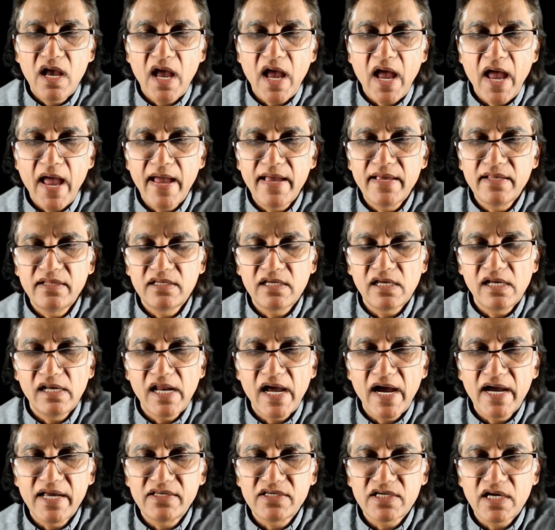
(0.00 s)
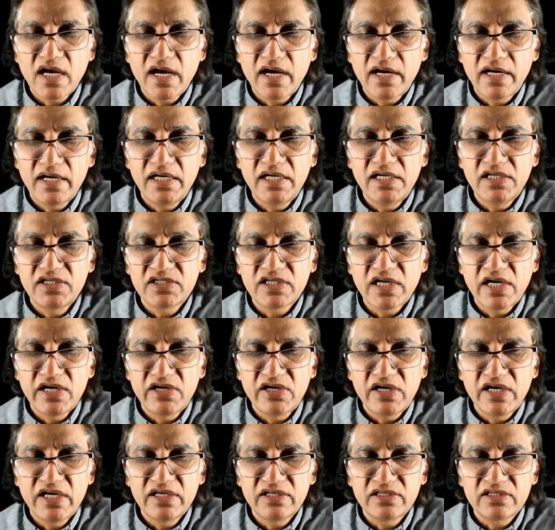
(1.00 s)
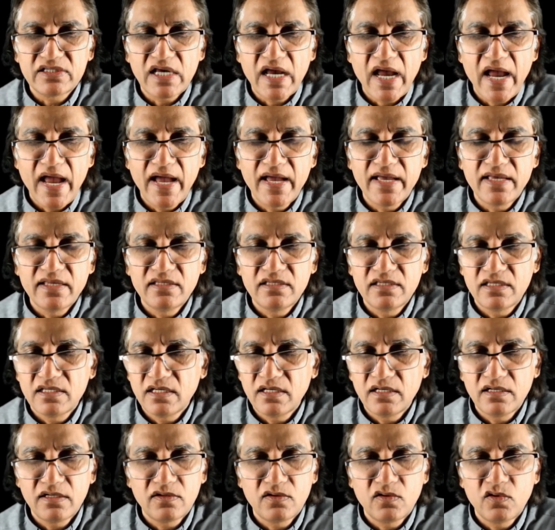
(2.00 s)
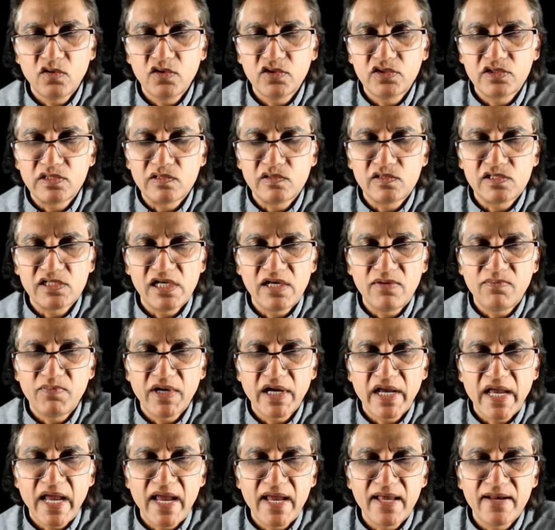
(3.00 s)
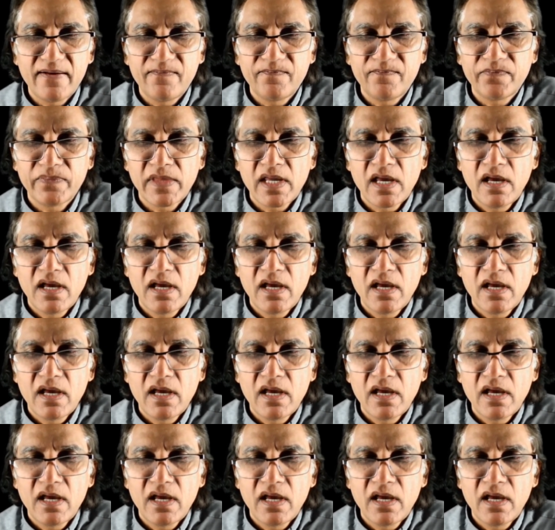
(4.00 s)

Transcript: And Elijah eats and drinks and goes to sleep again.